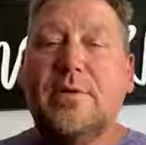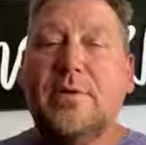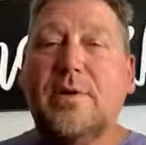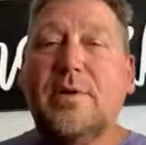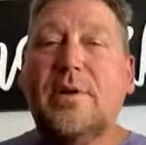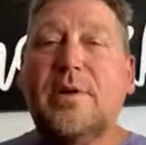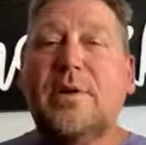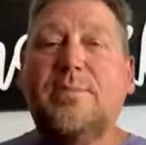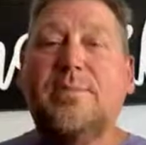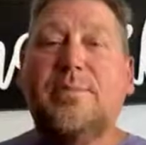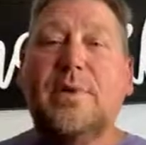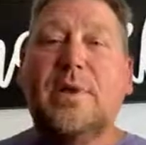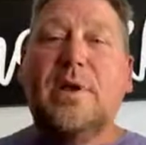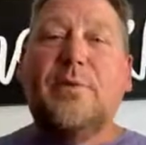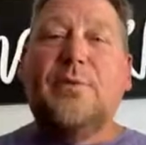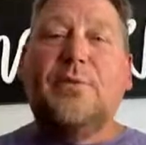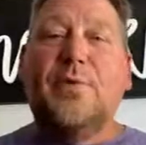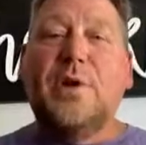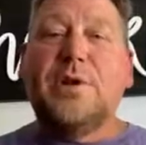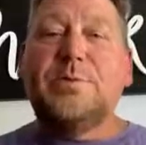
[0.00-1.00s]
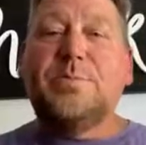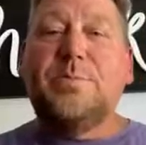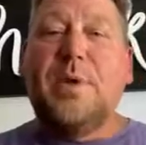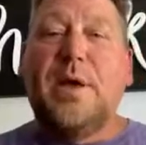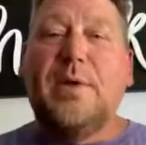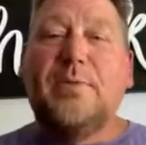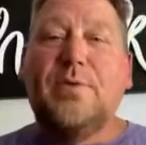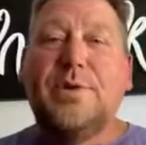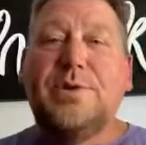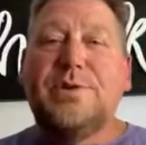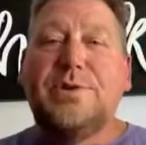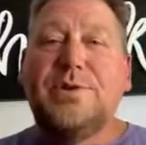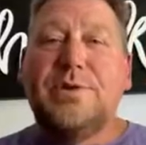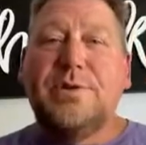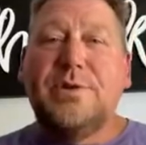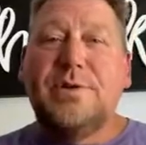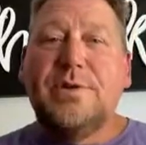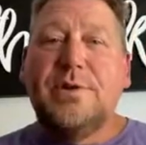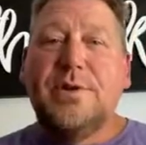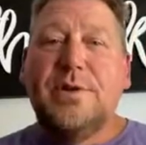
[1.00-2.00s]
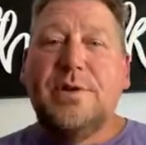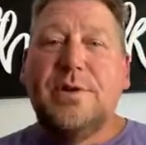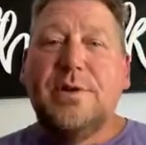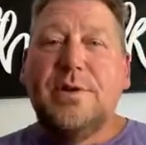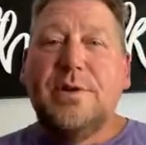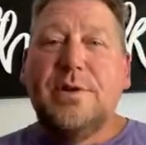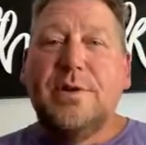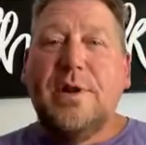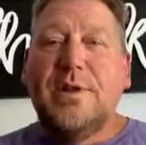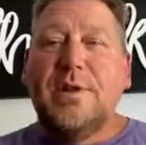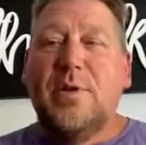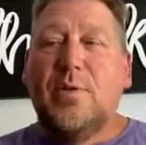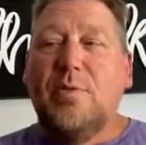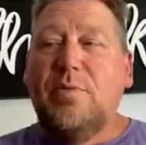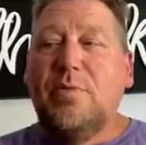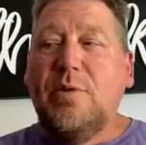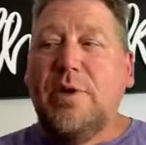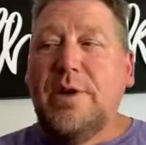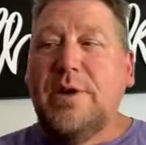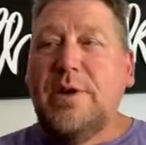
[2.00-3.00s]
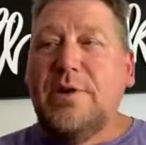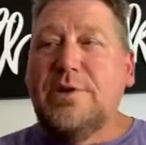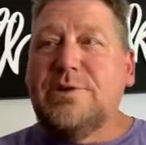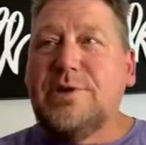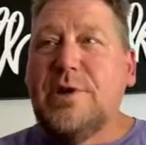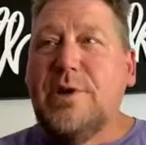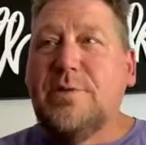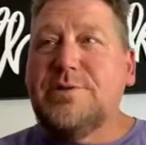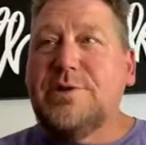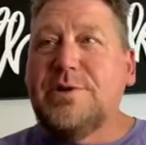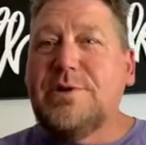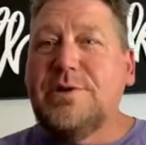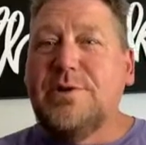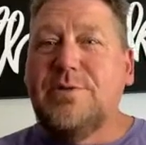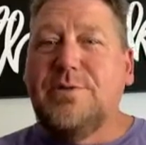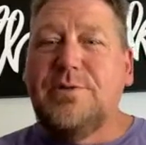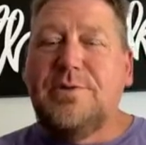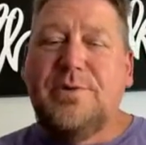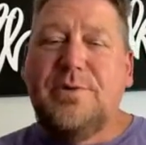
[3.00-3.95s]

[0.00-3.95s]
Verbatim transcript: get a get a fresh beverage, and then we'll bring in our substitute.